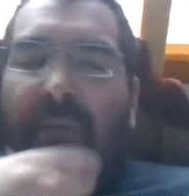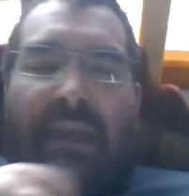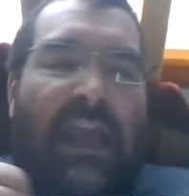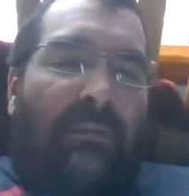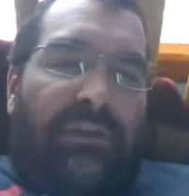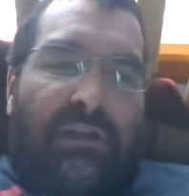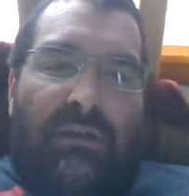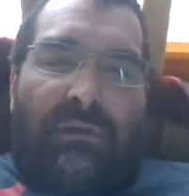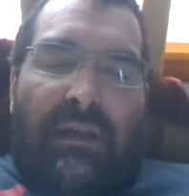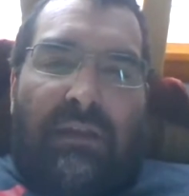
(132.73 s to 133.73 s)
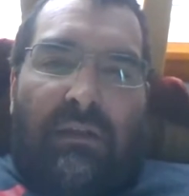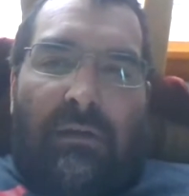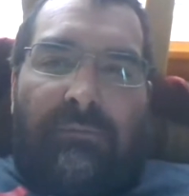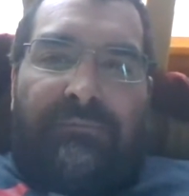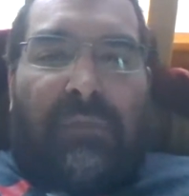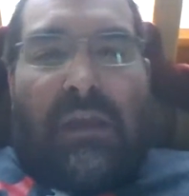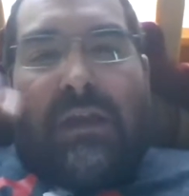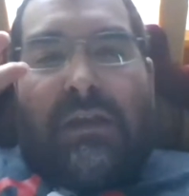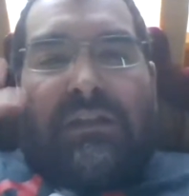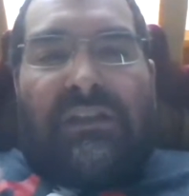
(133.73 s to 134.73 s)
to be able to either
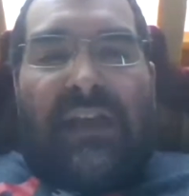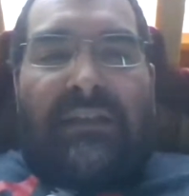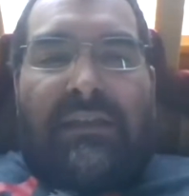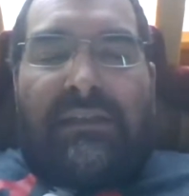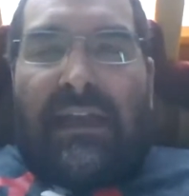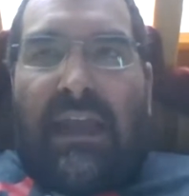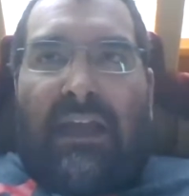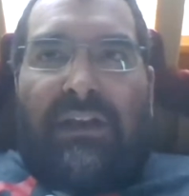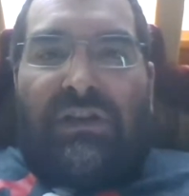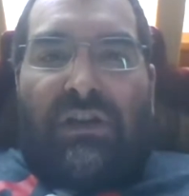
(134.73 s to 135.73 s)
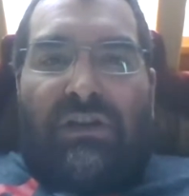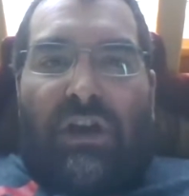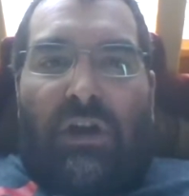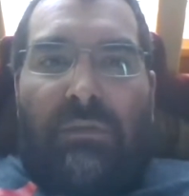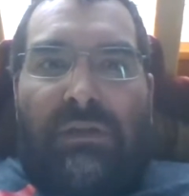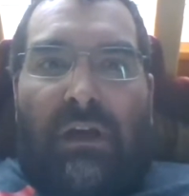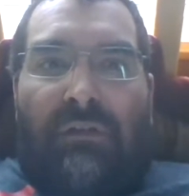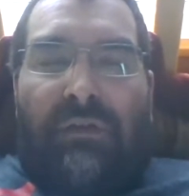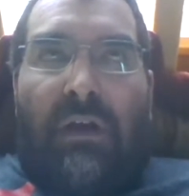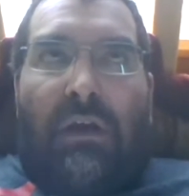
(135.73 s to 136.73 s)
set the stage in terms
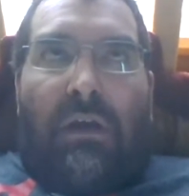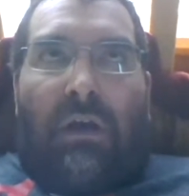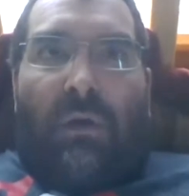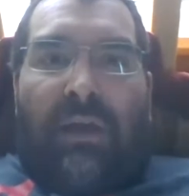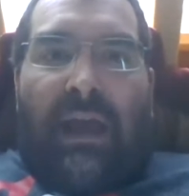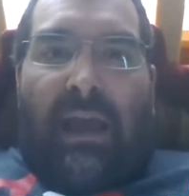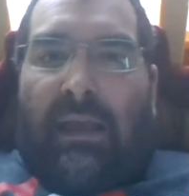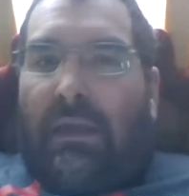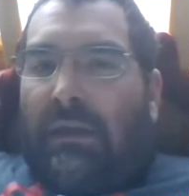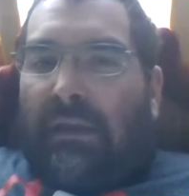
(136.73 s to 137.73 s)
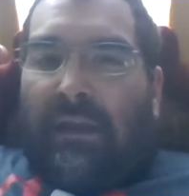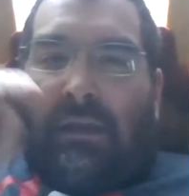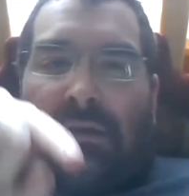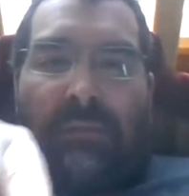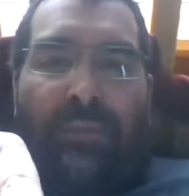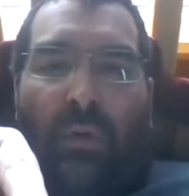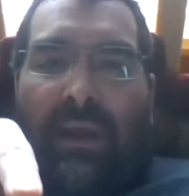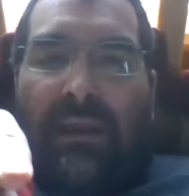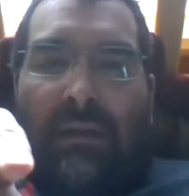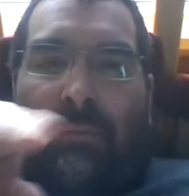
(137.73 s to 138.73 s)
of, okay, here's a
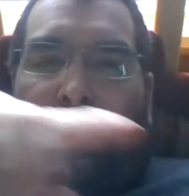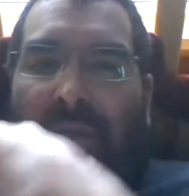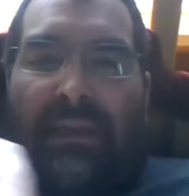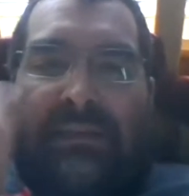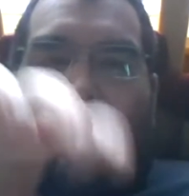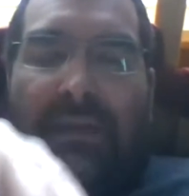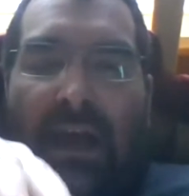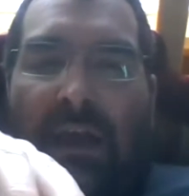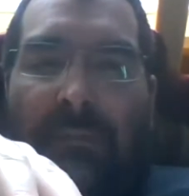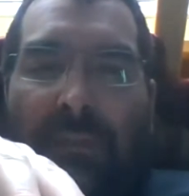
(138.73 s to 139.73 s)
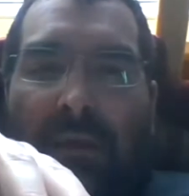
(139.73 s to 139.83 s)
point, a place in time.